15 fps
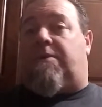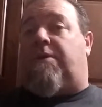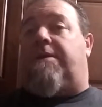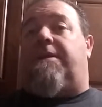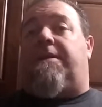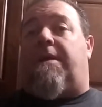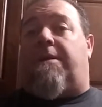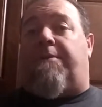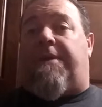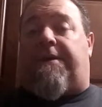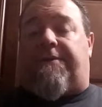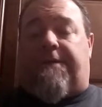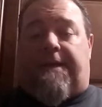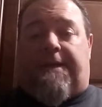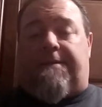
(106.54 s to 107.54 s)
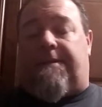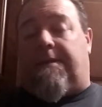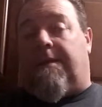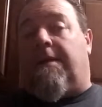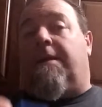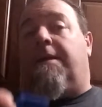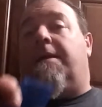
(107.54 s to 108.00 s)
couldn't have done it without you guys,
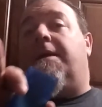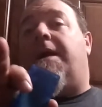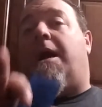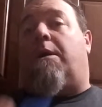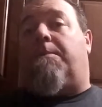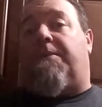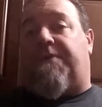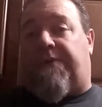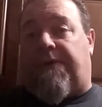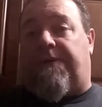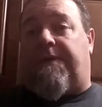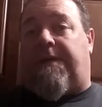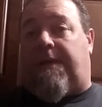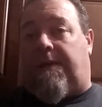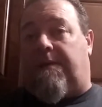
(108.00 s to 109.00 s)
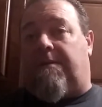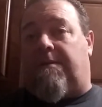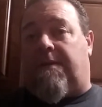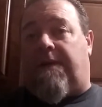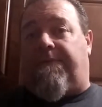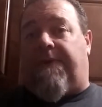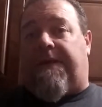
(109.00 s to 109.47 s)
and I'll almost certainly
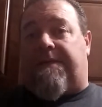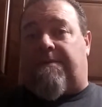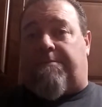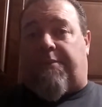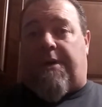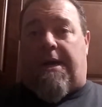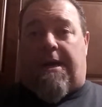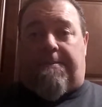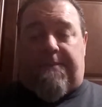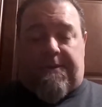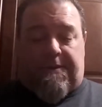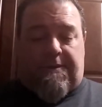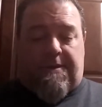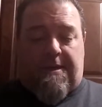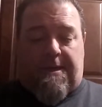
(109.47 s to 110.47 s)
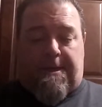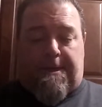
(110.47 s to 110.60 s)
give you guys some props,